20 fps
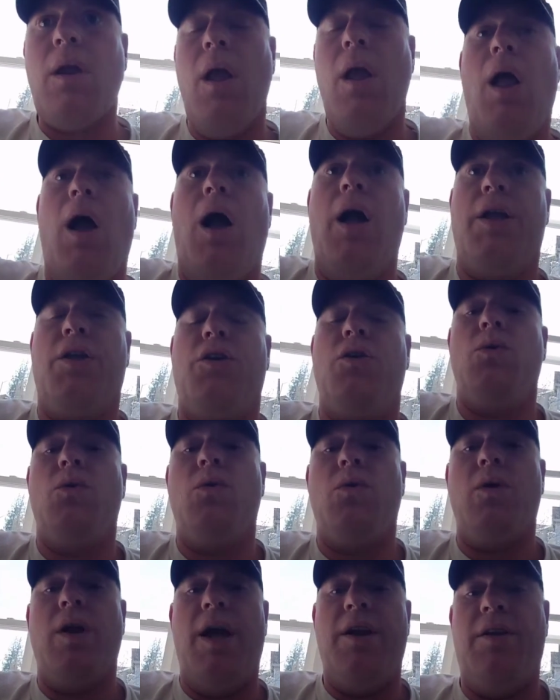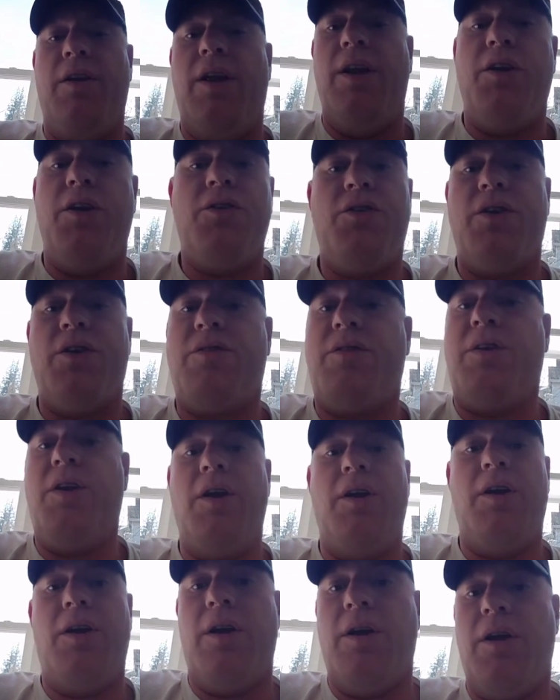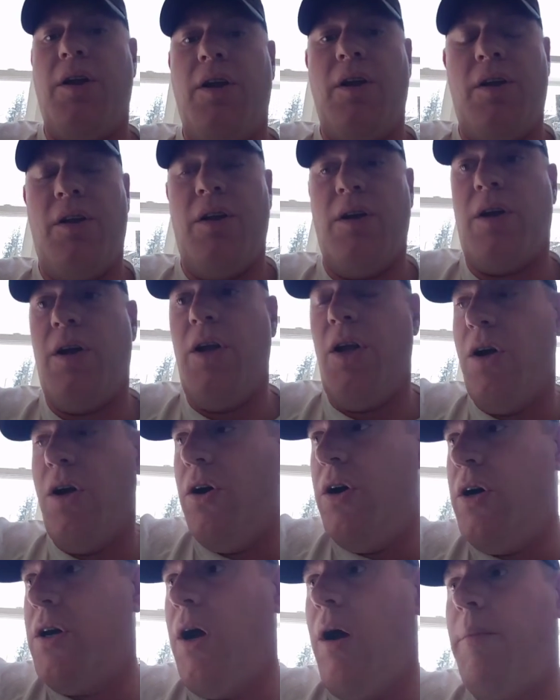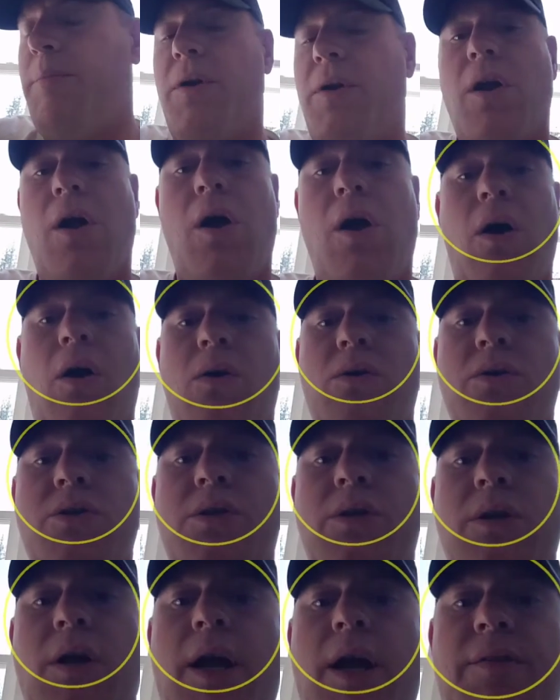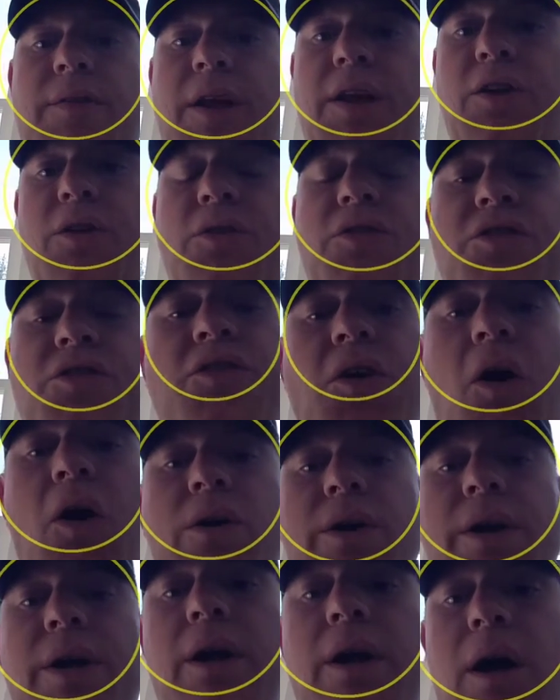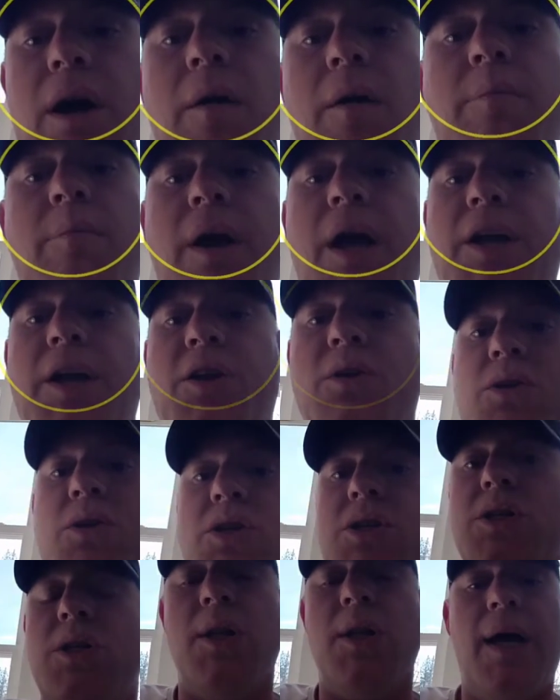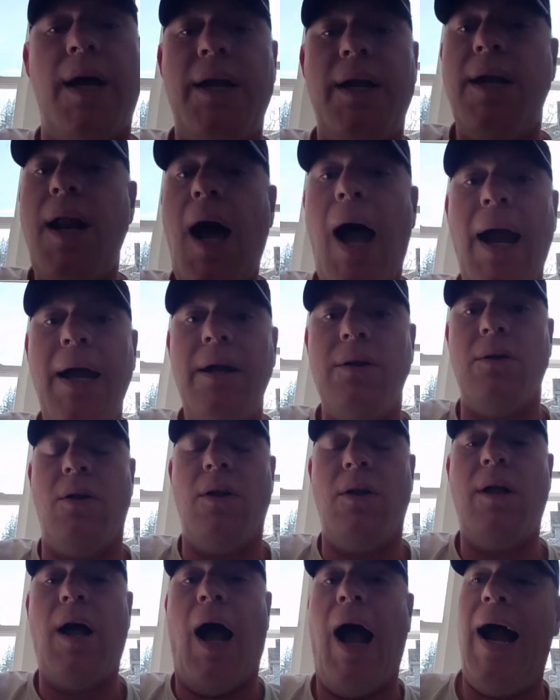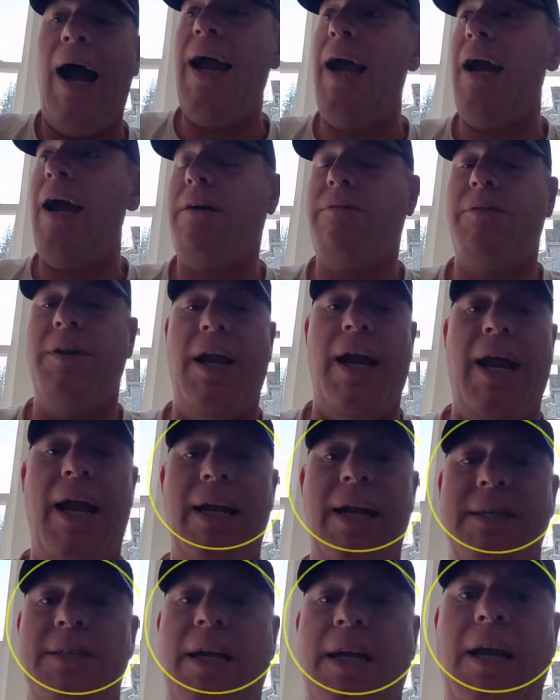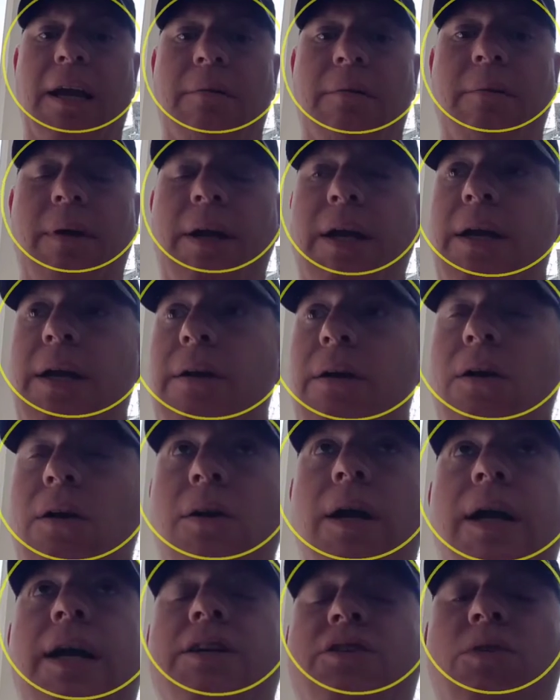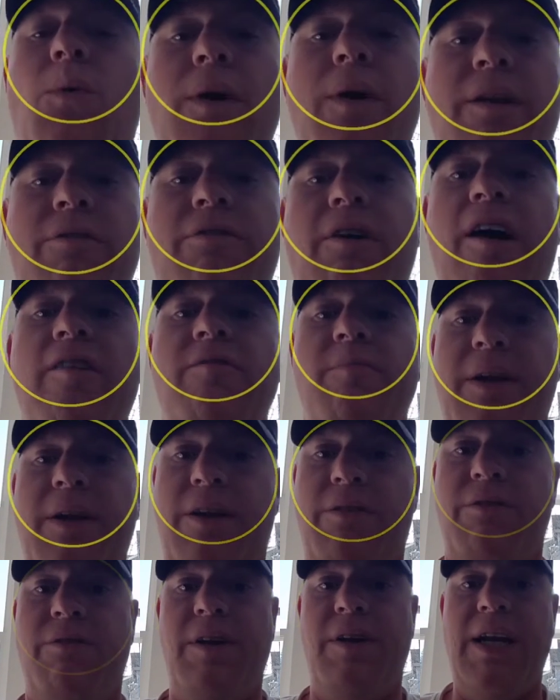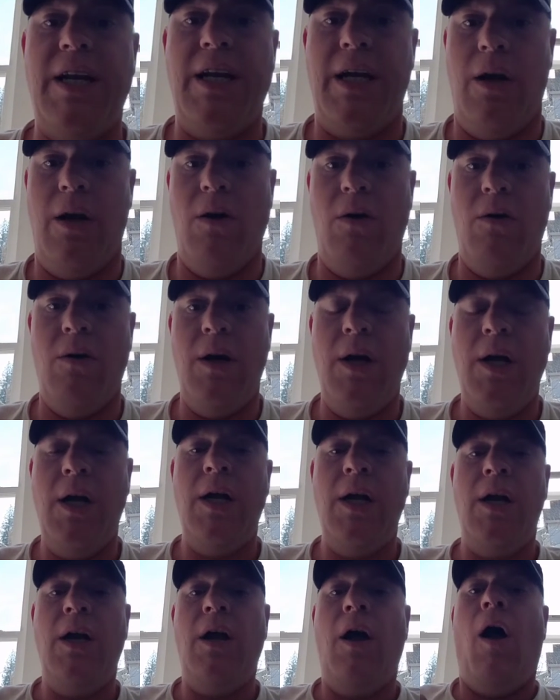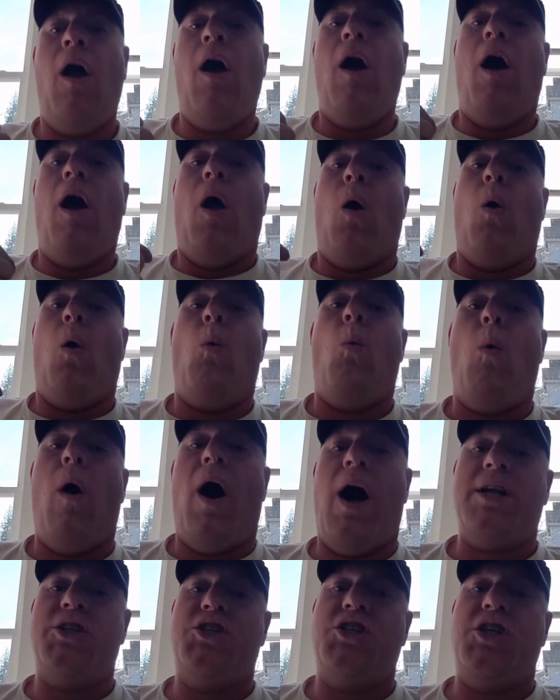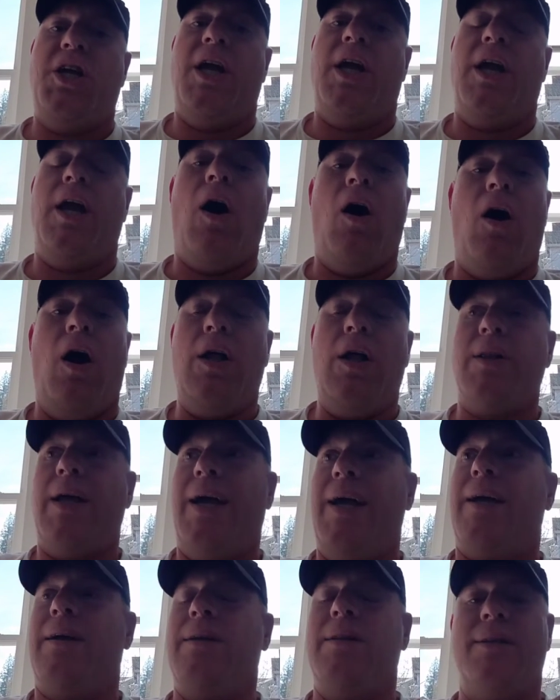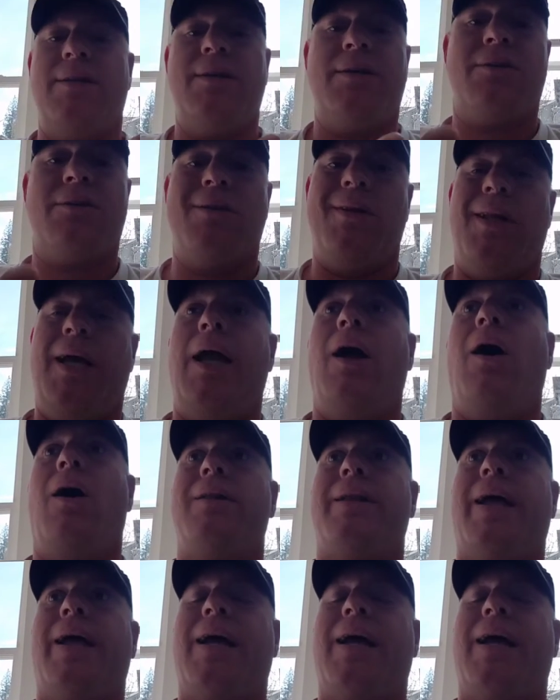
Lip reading: And then you hook up your hose, and then you start it up, and you just let it idle. I have an 18-minute or like a 25-minute video watching, like literally on like a